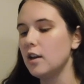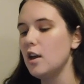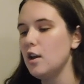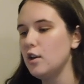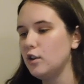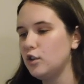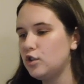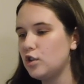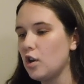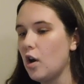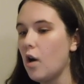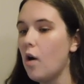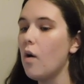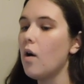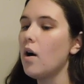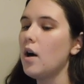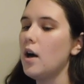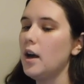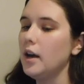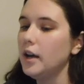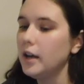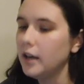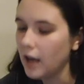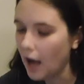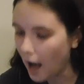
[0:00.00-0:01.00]
So
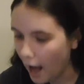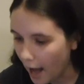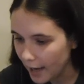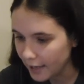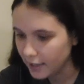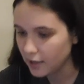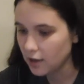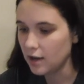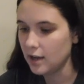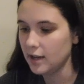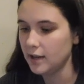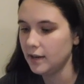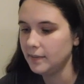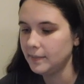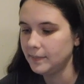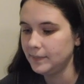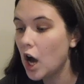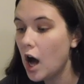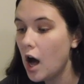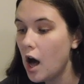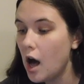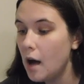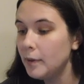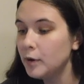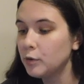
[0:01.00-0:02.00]
Icon.
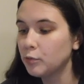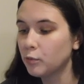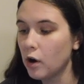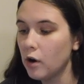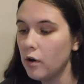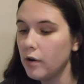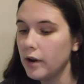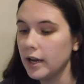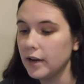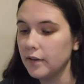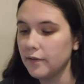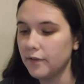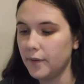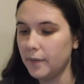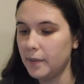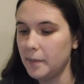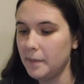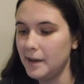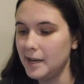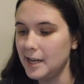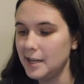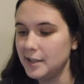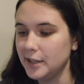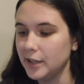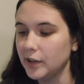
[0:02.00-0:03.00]
Tom Rogan from the
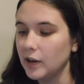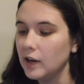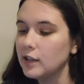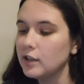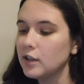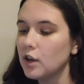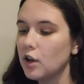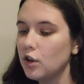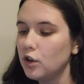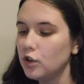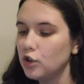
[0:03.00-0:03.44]
miniseries.